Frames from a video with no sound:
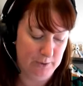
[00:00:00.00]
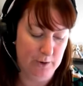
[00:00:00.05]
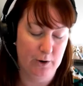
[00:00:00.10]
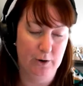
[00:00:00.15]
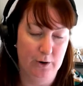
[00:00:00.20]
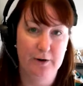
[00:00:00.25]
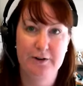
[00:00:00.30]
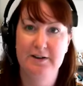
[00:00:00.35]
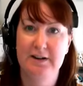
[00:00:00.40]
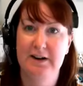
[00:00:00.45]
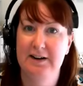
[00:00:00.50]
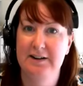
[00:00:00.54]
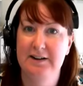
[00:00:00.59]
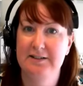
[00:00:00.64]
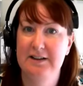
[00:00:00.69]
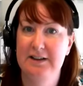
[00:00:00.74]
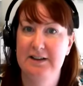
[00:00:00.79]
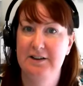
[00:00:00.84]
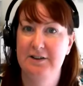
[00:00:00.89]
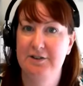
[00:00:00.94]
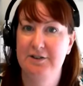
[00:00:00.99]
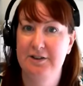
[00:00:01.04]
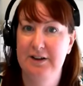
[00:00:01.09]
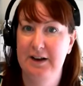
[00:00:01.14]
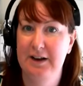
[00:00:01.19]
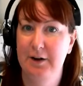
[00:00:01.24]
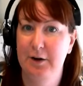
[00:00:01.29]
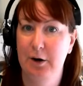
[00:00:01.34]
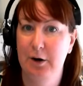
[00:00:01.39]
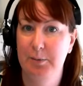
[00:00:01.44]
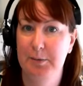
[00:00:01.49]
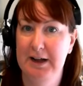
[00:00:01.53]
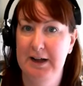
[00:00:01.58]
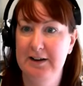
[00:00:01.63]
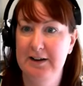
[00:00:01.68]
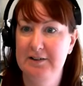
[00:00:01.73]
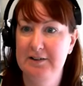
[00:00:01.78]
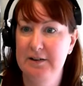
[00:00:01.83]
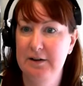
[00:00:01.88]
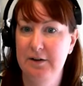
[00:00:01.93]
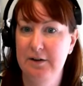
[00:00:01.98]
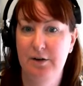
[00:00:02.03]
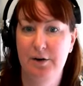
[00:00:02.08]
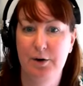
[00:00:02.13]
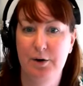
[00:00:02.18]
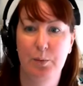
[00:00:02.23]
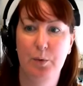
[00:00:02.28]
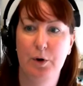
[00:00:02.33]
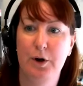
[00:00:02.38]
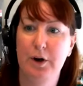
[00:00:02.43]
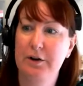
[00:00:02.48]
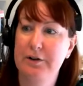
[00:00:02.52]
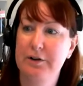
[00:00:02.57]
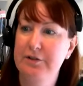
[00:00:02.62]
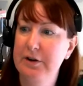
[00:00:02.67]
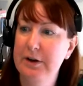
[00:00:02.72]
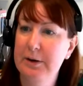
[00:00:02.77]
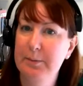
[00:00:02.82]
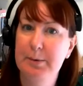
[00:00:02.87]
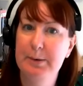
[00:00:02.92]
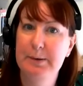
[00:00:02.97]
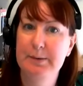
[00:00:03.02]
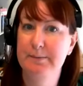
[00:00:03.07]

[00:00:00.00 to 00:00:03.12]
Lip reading: Conduct in shared accommodation on a work trip